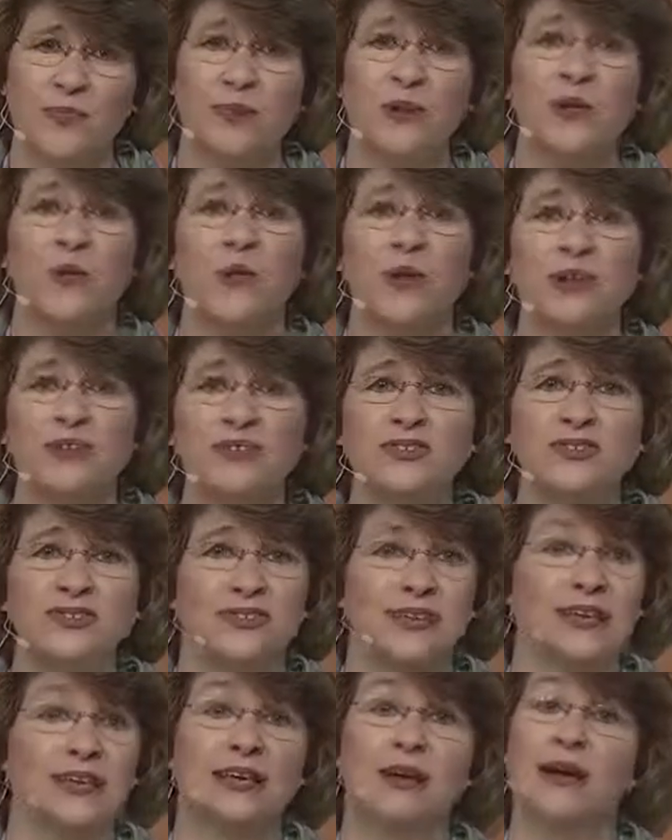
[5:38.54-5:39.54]
Winter
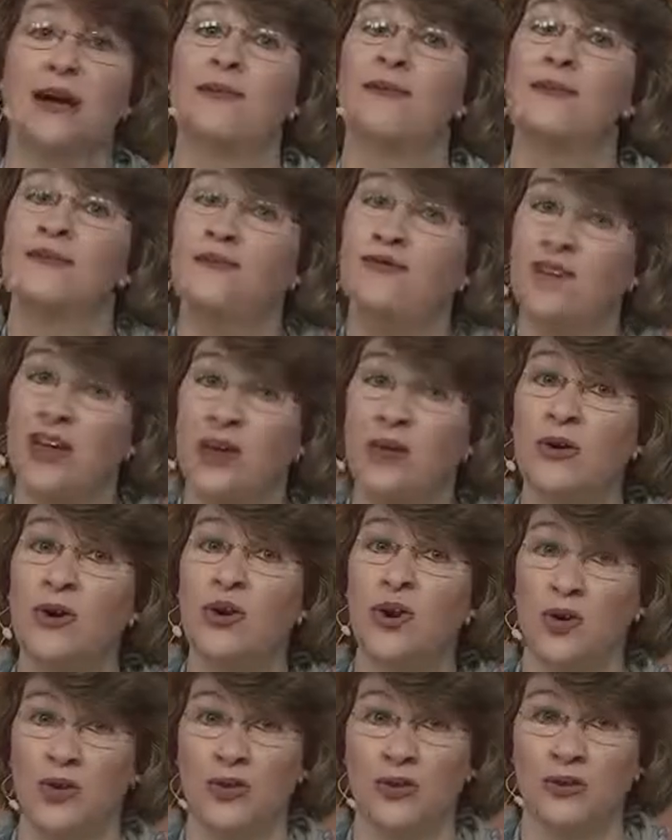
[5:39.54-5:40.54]
can come
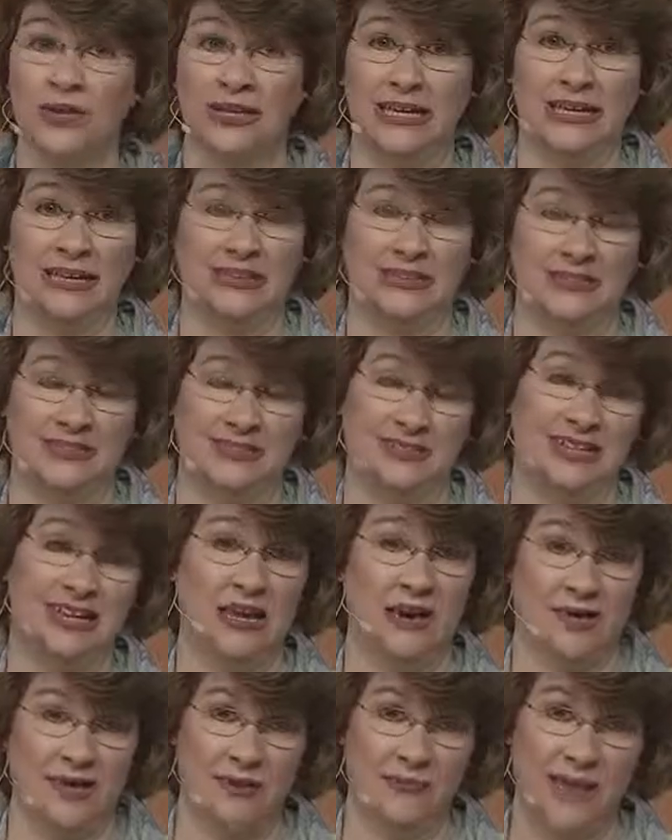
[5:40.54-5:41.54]
very early in the
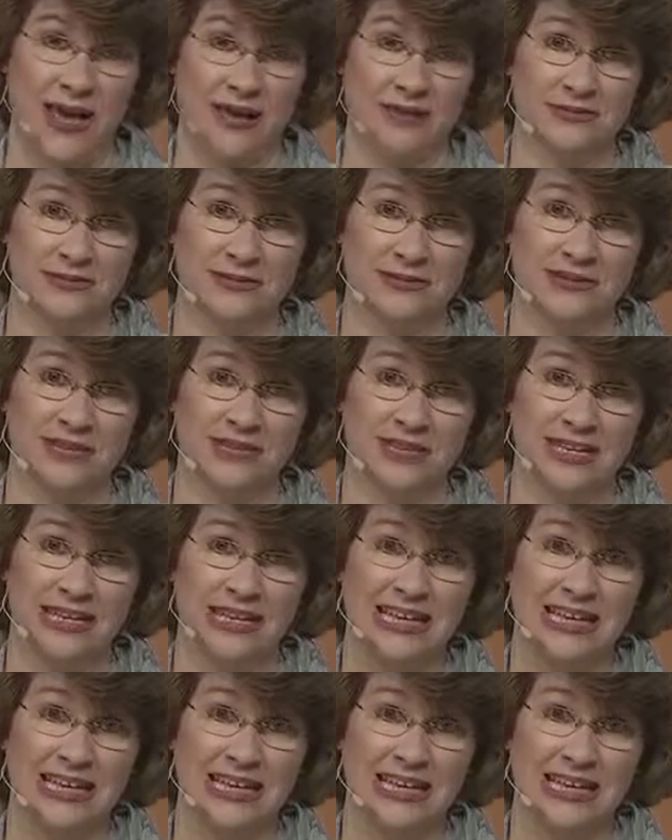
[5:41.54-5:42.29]
Sierra Mountains,